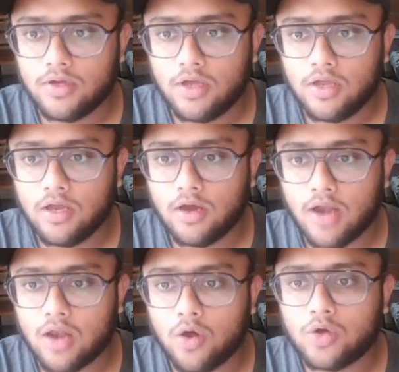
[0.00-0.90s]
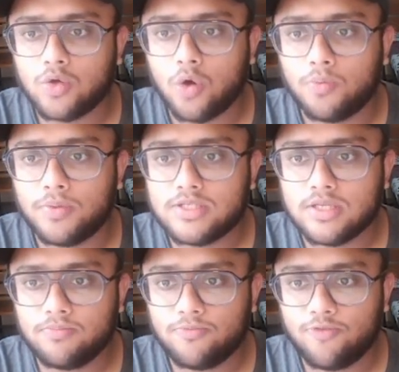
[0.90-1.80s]
Here I'll go to
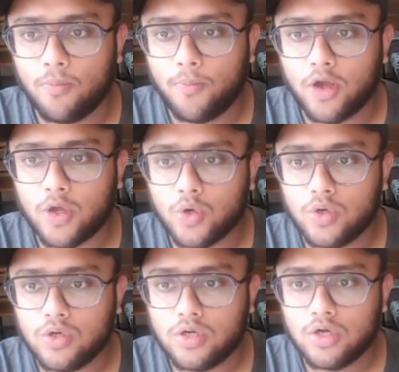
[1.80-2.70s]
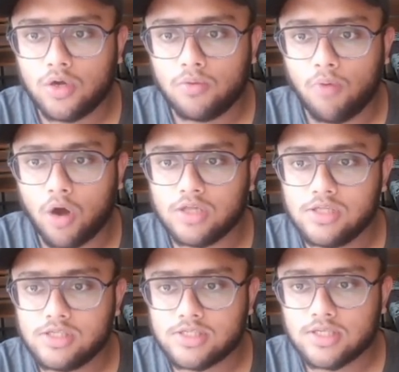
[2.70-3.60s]
OpenSim 4.0
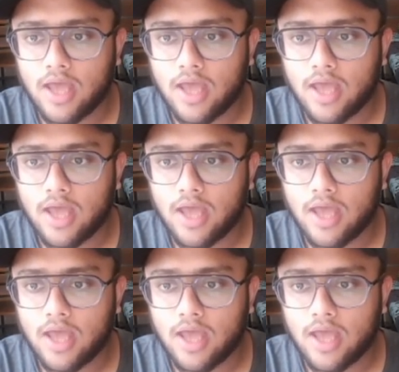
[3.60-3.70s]
models,